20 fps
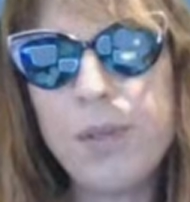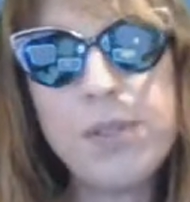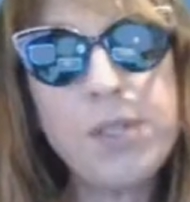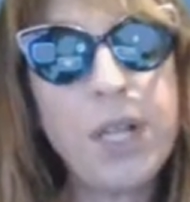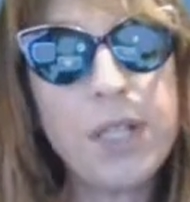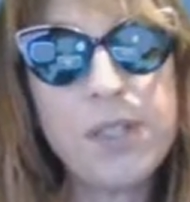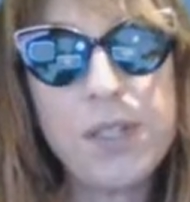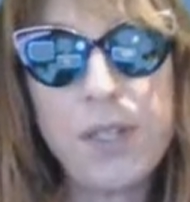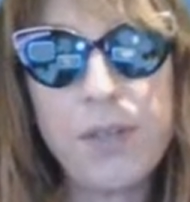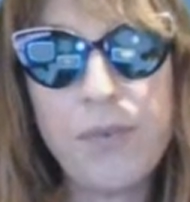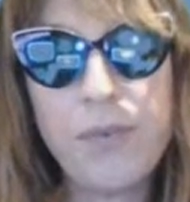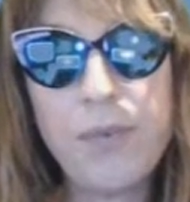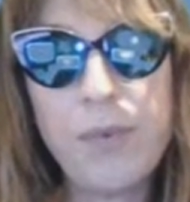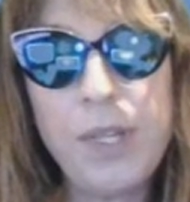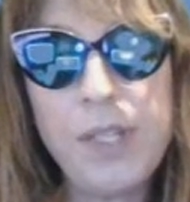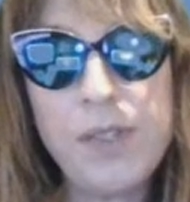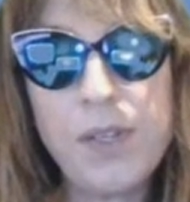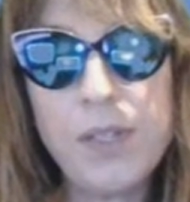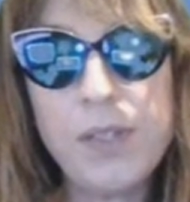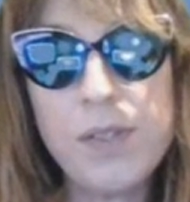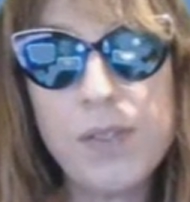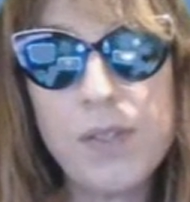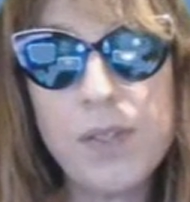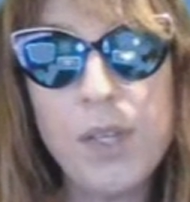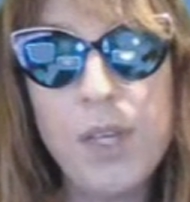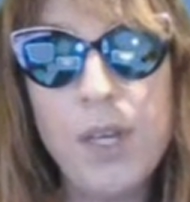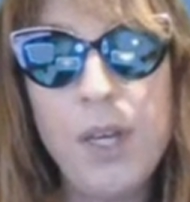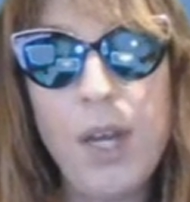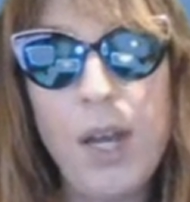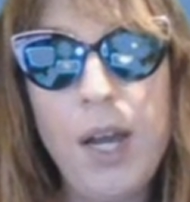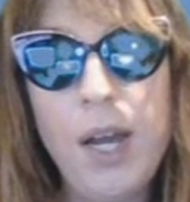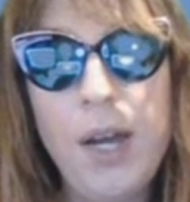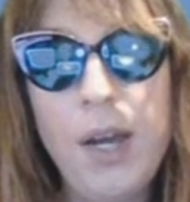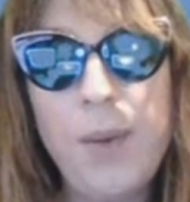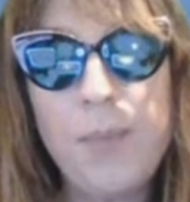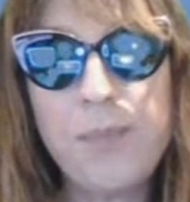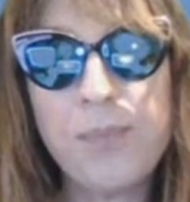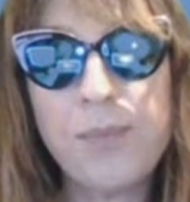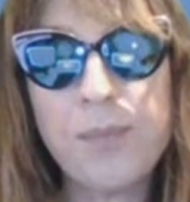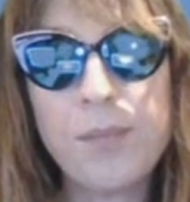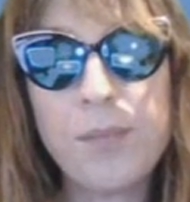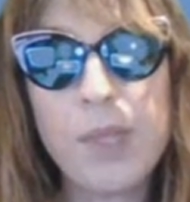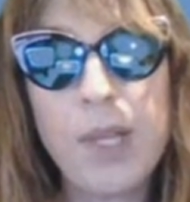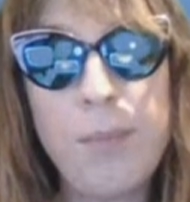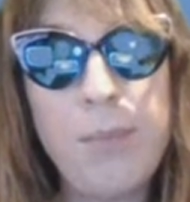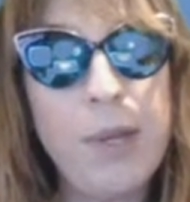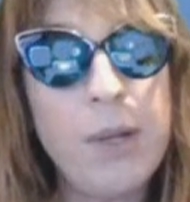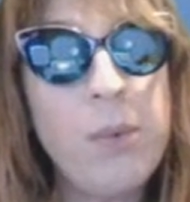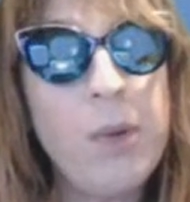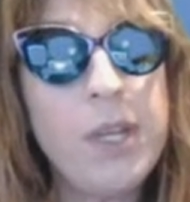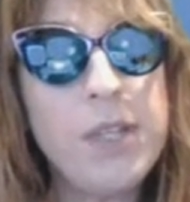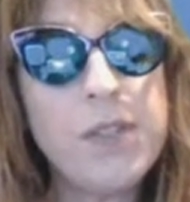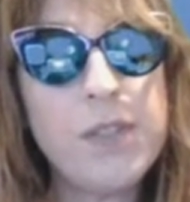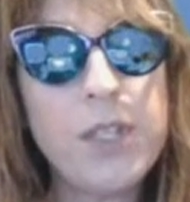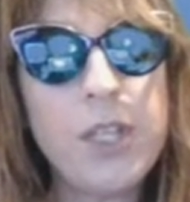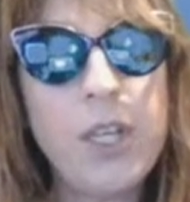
lots of different reasons. A big one is